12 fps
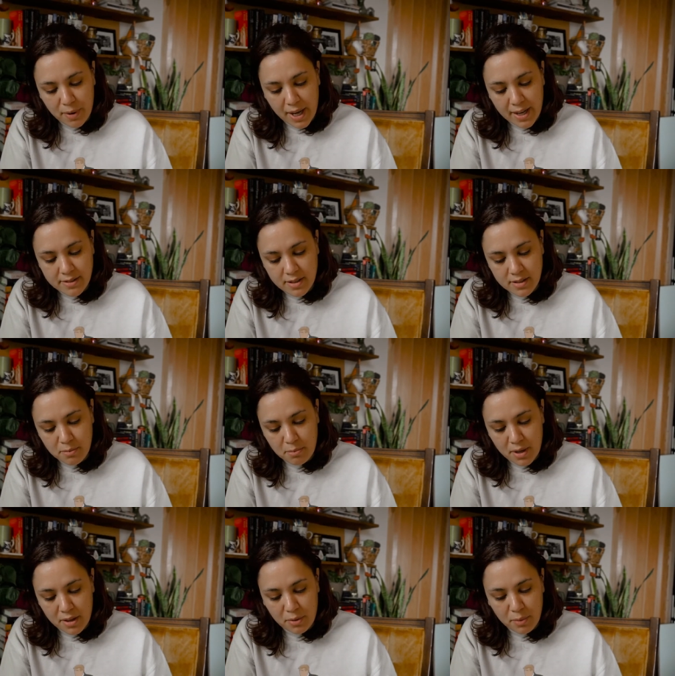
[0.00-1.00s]
pass is a
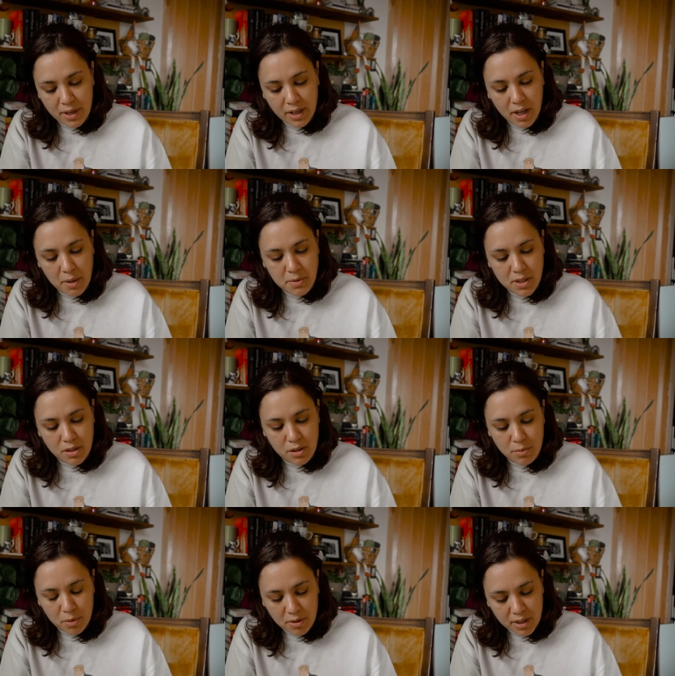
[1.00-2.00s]
myth when it comes to
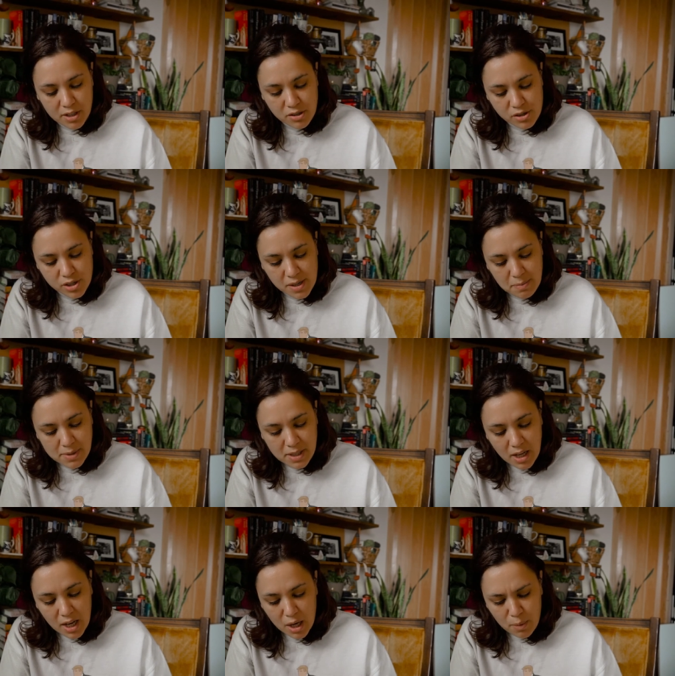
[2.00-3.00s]
human relationships
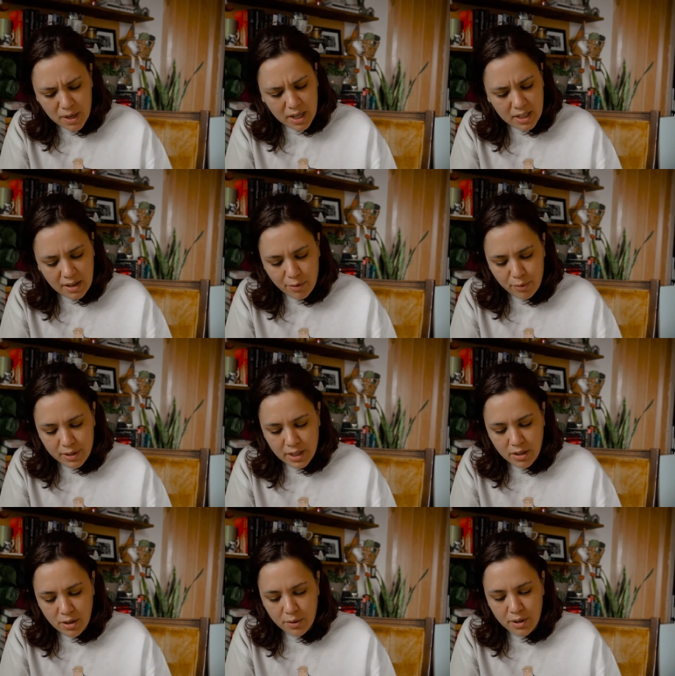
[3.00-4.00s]
we can never
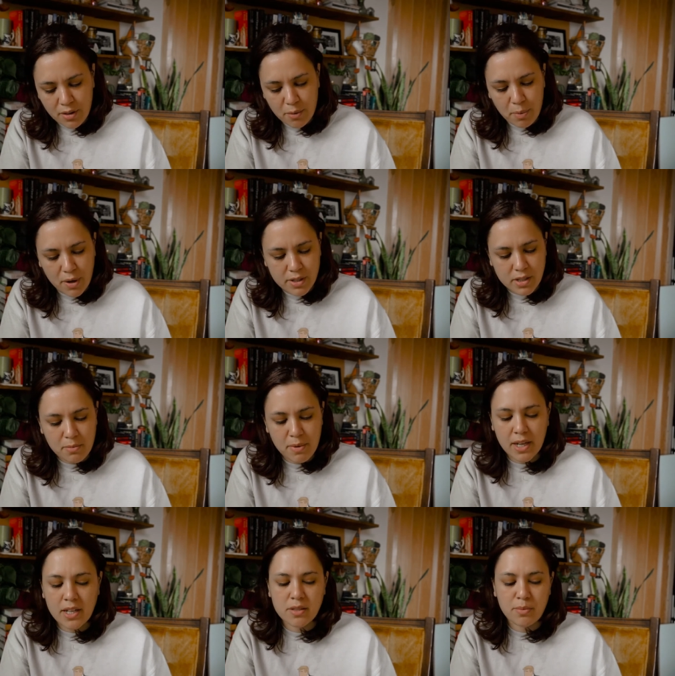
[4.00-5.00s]
really know another person
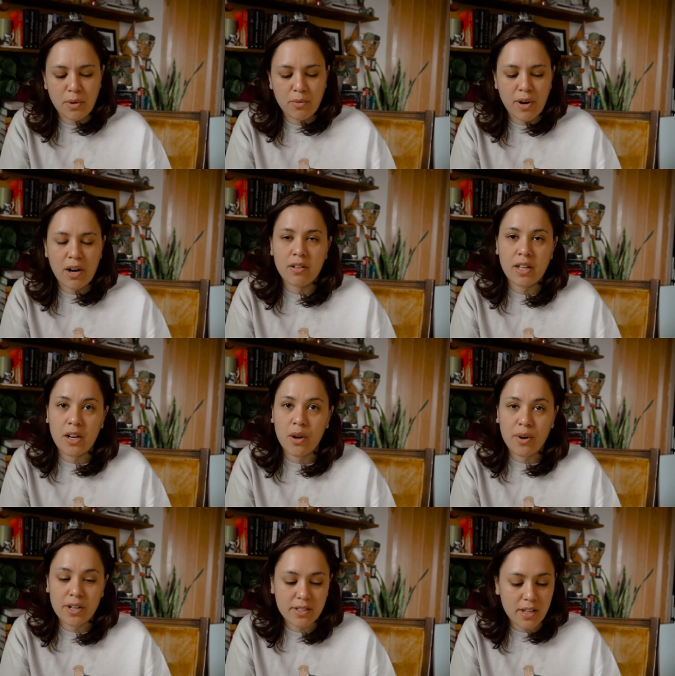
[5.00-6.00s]
because we rarely
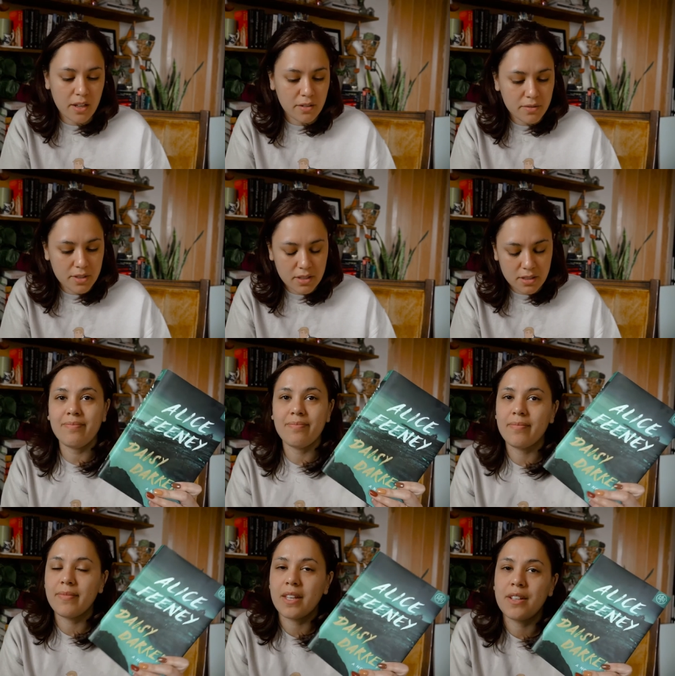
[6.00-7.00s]
know ourselves
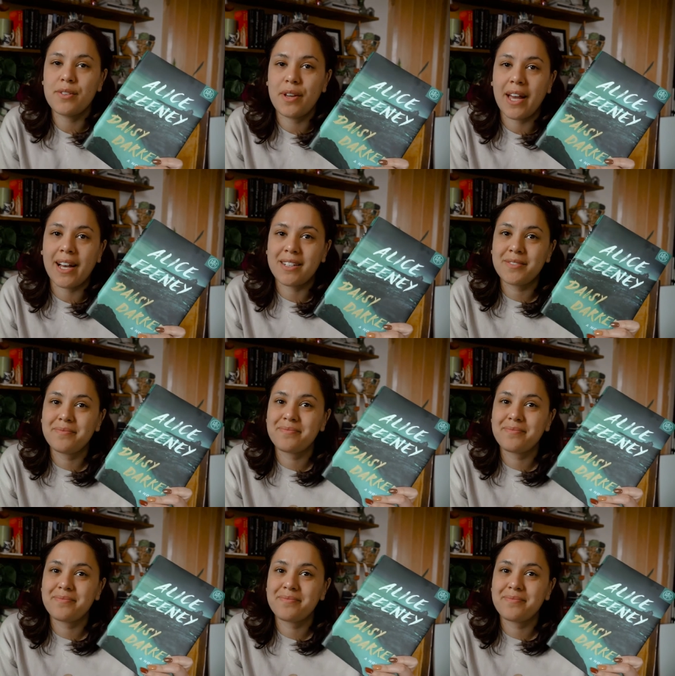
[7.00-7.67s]
so yeah